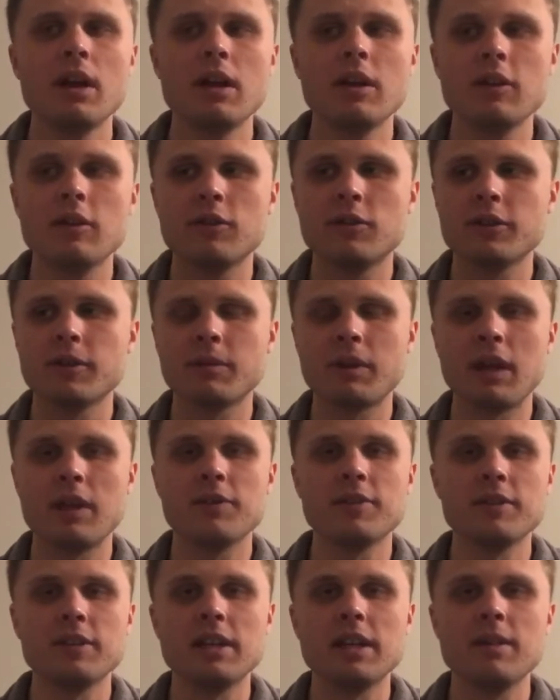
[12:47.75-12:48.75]
you
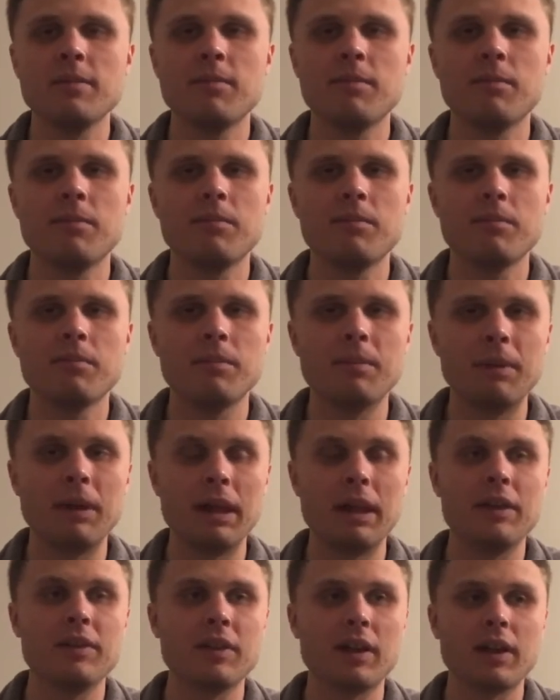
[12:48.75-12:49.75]
sometimes need
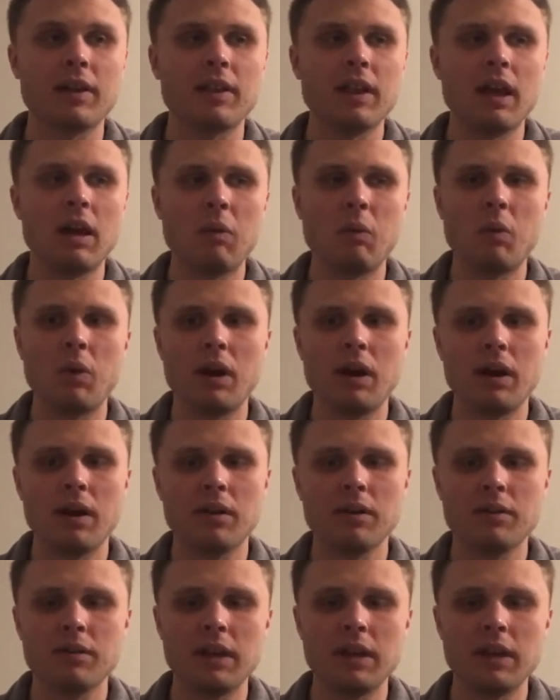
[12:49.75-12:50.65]
plays like that where